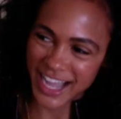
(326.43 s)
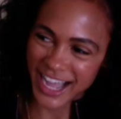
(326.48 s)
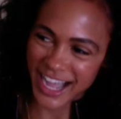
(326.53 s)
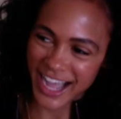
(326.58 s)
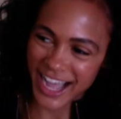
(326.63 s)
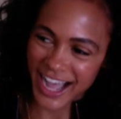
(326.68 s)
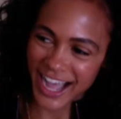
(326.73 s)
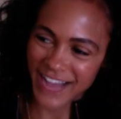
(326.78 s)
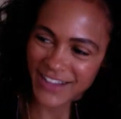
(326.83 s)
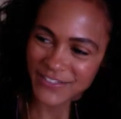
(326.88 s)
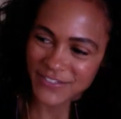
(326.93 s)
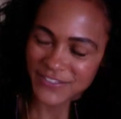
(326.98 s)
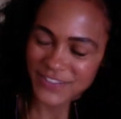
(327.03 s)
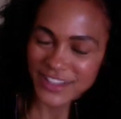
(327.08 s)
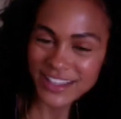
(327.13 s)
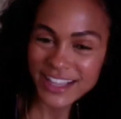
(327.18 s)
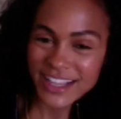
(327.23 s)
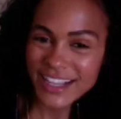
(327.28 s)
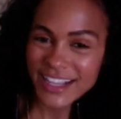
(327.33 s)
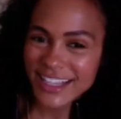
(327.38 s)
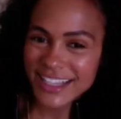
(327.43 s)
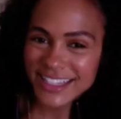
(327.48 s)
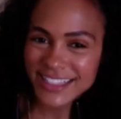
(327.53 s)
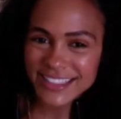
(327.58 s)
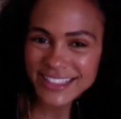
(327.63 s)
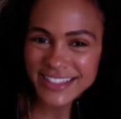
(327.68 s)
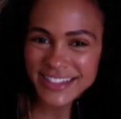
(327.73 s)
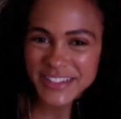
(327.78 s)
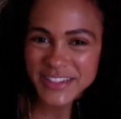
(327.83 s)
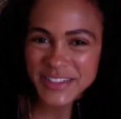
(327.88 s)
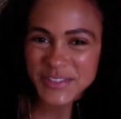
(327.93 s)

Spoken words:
I feel like I can tell you.